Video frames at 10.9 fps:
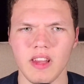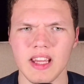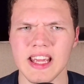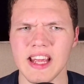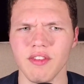
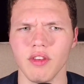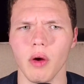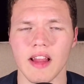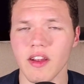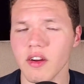And
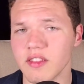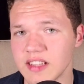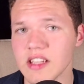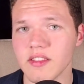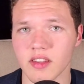so they're a
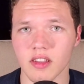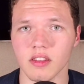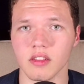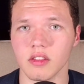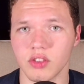
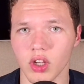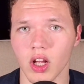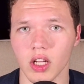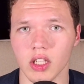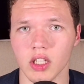decent
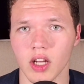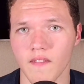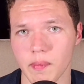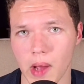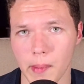chunk
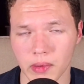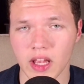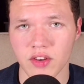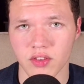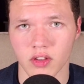of the
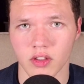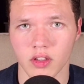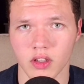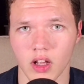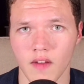population,
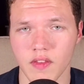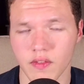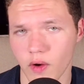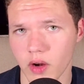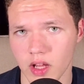of the
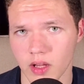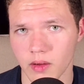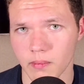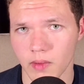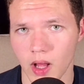
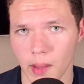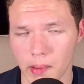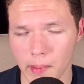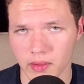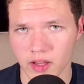voting
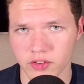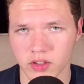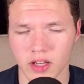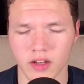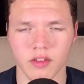
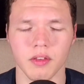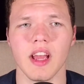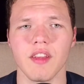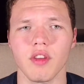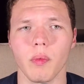population, that is.
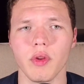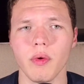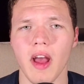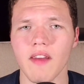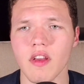And so when
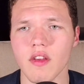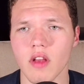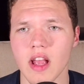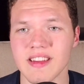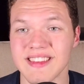you have
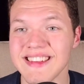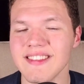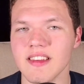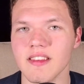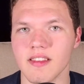a
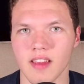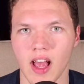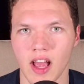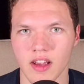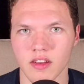decent
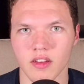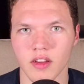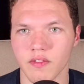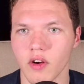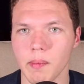size of
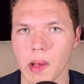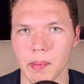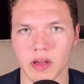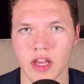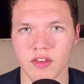the voting
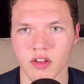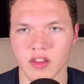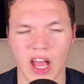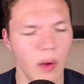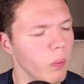
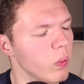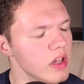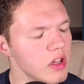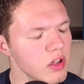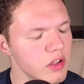population that
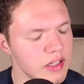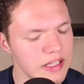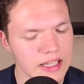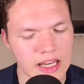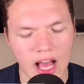will
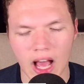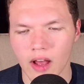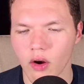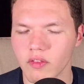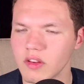not,
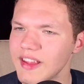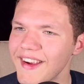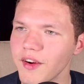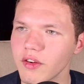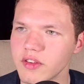over
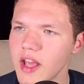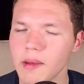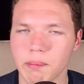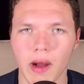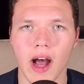their
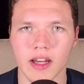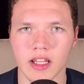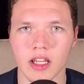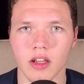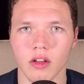dead
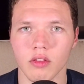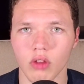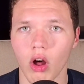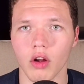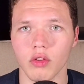body,
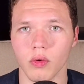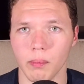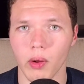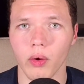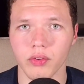talk to a
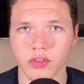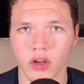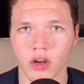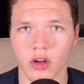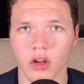
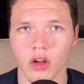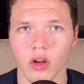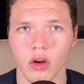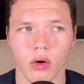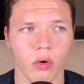pollster
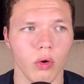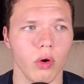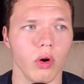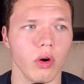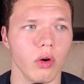
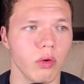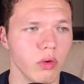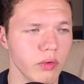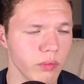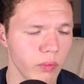or
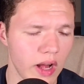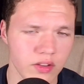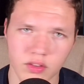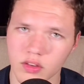watch,